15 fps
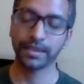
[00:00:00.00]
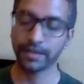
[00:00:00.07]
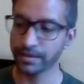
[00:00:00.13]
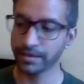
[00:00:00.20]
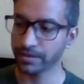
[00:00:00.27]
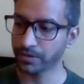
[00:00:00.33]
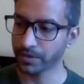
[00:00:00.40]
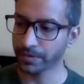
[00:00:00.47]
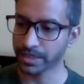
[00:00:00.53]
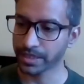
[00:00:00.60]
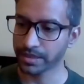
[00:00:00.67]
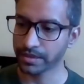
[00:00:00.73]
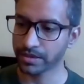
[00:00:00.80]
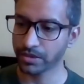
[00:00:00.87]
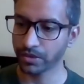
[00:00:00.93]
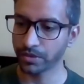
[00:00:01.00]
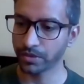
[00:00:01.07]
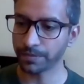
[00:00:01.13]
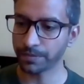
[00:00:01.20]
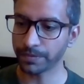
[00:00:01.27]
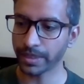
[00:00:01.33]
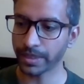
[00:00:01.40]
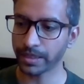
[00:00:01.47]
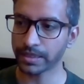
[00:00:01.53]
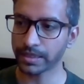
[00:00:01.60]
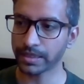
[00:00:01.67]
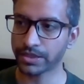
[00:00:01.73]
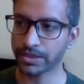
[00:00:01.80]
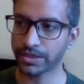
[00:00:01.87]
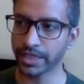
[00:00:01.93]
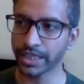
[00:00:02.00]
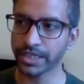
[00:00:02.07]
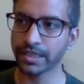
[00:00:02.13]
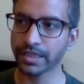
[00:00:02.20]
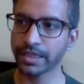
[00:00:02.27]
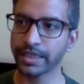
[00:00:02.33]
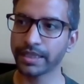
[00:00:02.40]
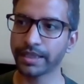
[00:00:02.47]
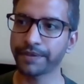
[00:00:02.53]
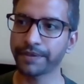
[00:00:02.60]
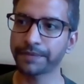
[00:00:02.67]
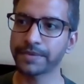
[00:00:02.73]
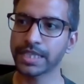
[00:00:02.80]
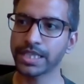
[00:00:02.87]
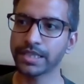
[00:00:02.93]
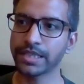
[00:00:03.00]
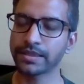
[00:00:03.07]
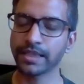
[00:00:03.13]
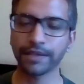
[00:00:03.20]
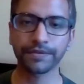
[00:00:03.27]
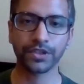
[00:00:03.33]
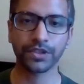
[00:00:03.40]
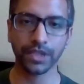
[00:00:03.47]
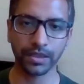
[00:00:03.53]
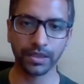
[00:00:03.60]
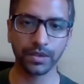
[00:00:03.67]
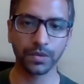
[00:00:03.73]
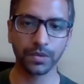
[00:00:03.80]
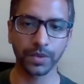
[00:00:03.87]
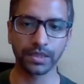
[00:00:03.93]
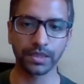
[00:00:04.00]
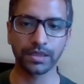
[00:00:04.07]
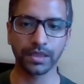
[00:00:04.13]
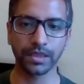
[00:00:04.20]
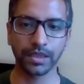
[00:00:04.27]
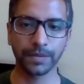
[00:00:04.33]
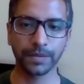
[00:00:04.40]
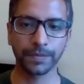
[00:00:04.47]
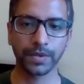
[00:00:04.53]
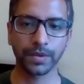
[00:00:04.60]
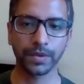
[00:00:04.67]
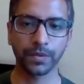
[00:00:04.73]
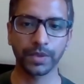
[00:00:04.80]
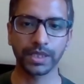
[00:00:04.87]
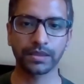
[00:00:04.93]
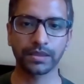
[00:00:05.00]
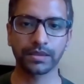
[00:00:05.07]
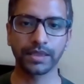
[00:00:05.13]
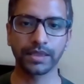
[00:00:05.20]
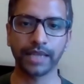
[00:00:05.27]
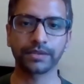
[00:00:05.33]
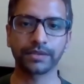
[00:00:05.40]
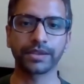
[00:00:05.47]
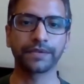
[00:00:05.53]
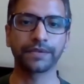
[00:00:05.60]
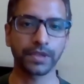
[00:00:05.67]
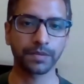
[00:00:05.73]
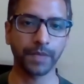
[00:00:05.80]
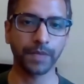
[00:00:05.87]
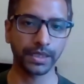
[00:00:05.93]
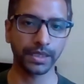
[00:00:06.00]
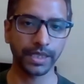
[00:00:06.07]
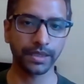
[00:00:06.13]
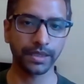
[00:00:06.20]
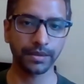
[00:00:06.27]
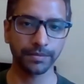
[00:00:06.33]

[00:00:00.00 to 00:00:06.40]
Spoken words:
another good question. So traditionally, FMCGs have struggled with gathering first-party data.